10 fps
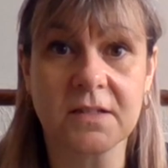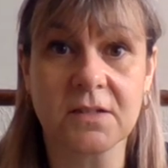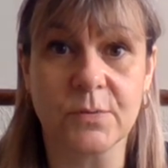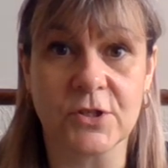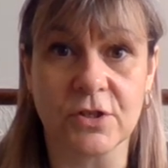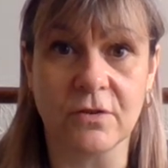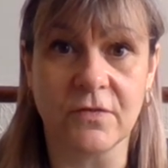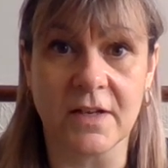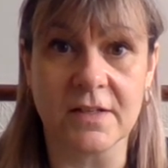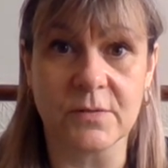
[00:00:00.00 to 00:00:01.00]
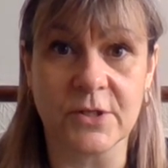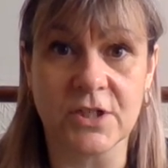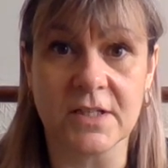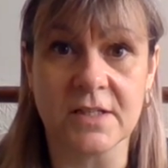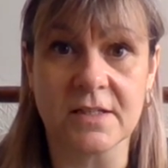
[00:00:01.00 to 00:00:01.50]
switching off light
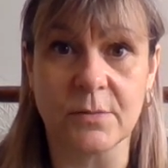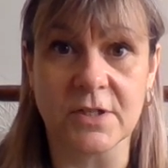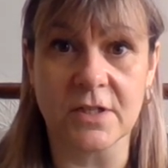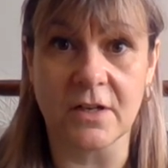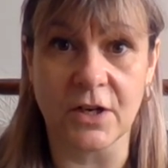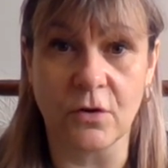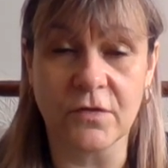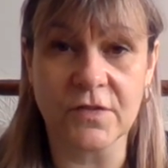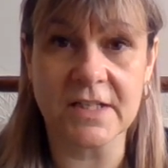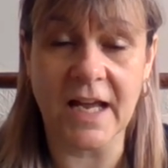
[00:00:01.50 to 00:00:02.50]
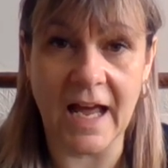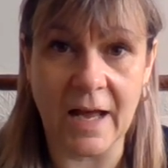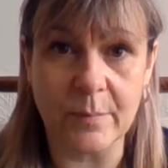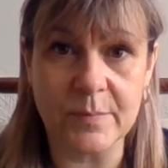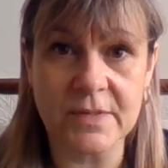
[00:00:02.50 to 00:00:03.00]
switches, they were turning off
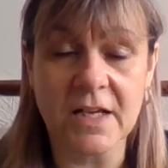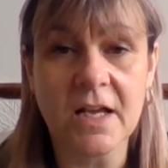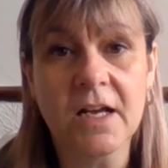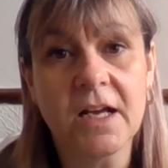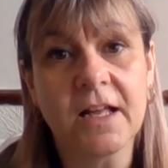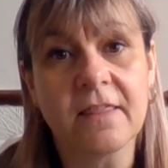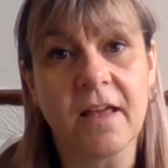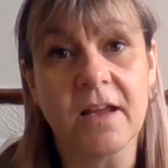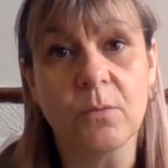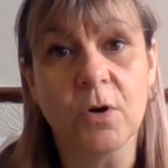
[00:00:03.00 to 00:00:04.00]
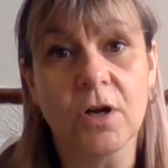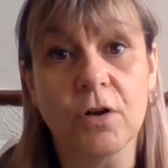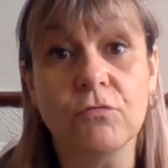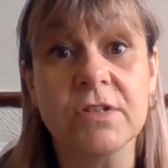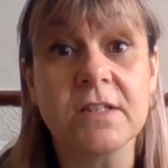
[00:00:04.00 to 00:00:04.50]
taps, they
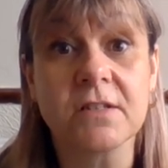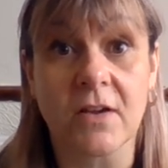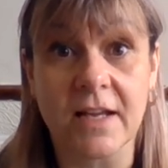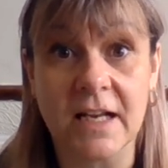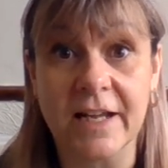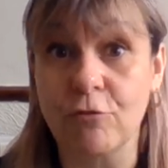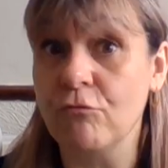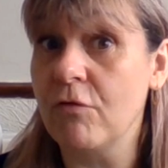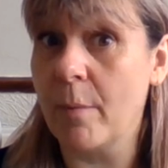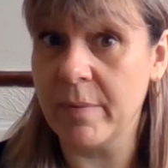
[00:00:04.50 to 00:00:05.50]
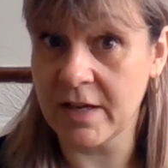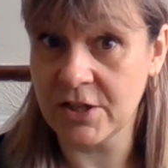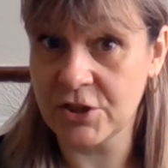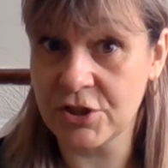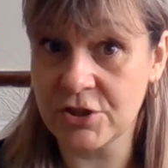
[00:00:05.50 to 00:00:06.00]
were recycling
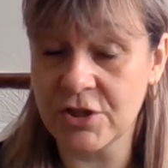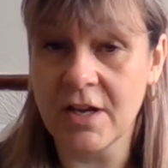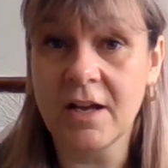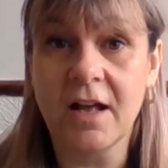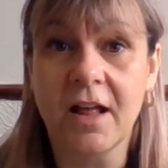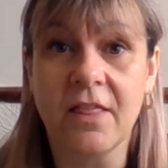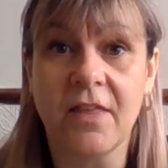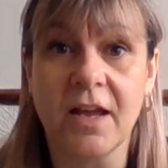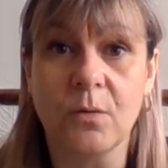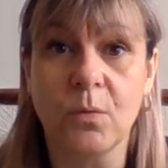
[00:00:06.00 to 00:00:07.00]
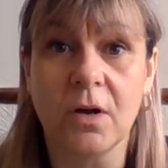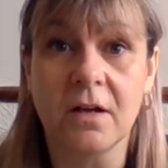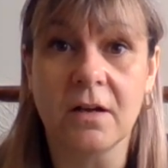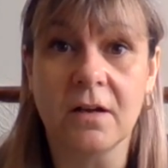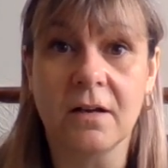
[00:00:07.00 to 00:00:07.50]
rubbish, they
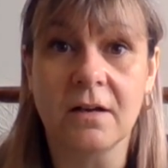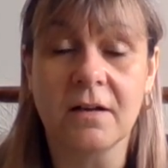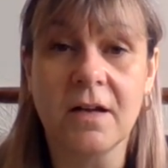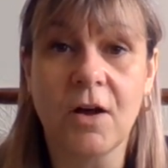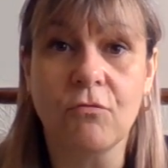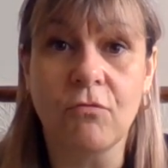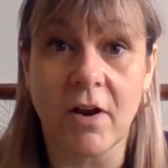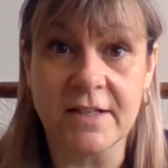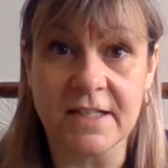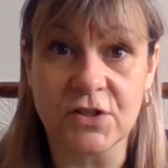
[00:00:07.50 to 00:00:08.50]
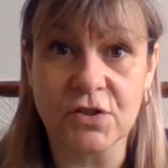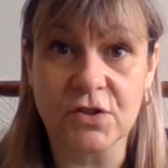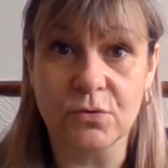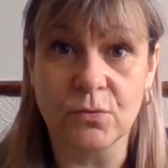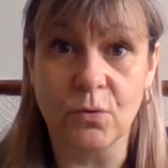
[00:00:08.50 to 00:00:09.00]
were riding to
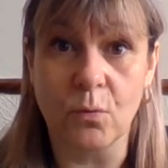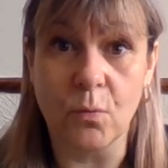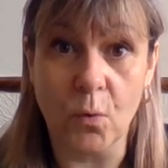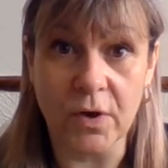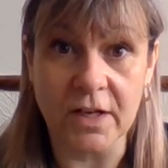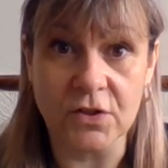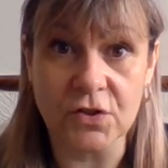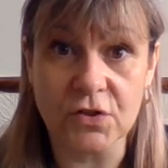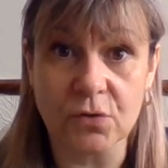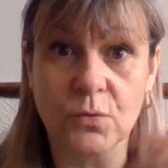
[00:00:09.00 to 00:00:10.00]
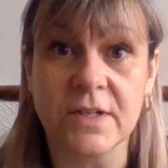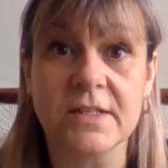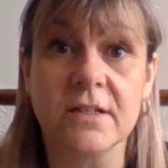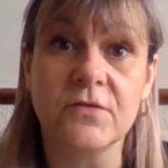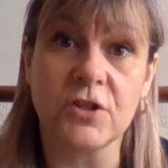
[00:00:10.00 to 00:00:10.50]
school or walking to school
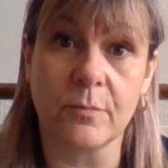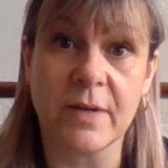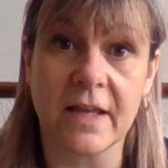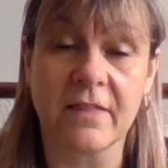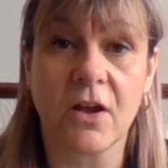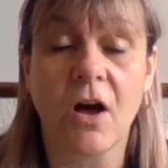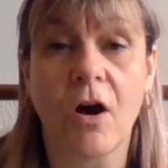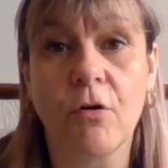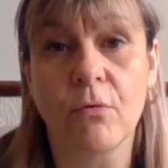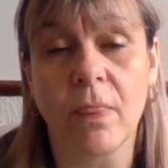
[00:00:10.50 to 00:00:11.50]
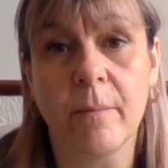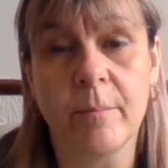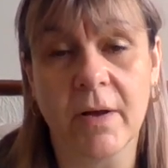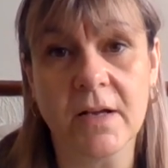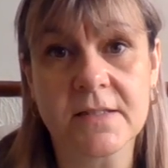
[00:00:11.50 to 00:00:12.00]
instead of jumping in the car or on the
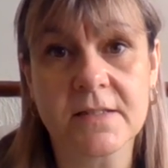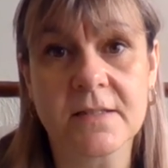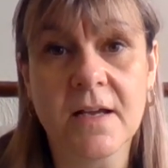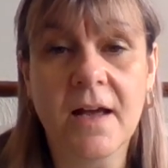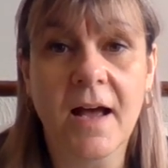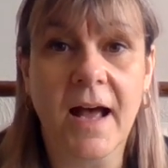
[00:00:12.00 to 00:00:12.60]
bus.